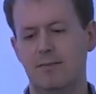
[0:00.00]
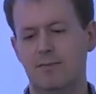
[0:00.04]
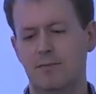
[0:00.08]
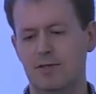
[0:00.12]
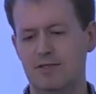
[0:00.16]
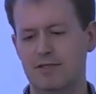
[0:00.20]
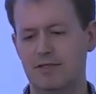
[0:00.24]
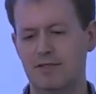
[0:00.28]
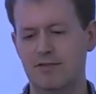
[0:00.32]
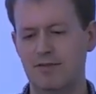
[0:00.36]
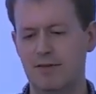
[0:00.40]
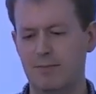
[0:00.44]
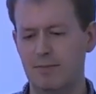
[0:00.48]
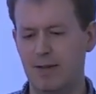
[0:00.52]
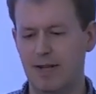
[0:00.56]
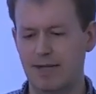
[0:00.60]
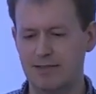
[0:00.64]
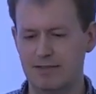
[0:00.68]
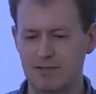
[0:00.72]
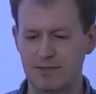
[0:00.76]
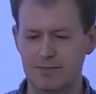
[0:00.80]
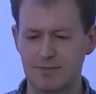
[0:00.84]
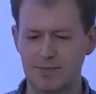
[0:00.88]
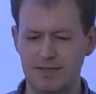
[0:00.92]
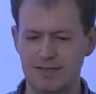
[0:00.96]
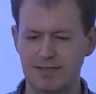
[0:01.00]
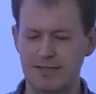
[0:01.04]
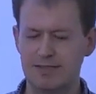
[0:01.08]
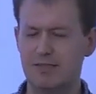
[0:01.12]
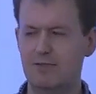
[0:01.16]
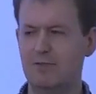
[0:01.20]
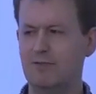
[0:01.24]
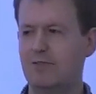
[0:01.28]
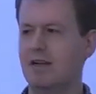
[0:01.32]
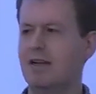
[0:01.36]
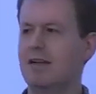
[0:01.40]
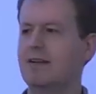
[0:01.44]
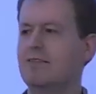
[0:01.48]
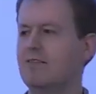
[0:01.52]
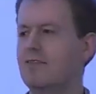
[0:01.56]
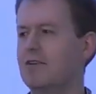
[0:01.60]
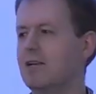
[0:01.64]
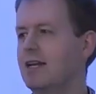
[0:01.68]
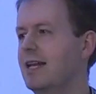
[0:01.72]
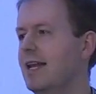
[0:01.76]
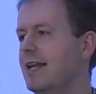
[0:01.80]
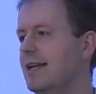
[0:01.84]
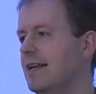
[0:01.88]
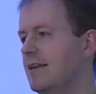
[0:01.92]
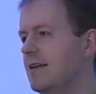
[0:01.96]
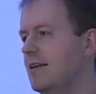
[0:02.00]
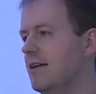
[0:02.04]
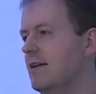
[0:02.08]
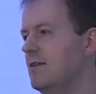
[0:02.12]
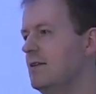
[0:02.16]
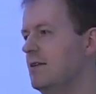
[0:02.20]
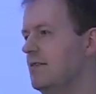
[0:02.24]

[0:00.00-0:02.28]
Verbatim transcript: positive impact on the business, you've kind of got to let it go.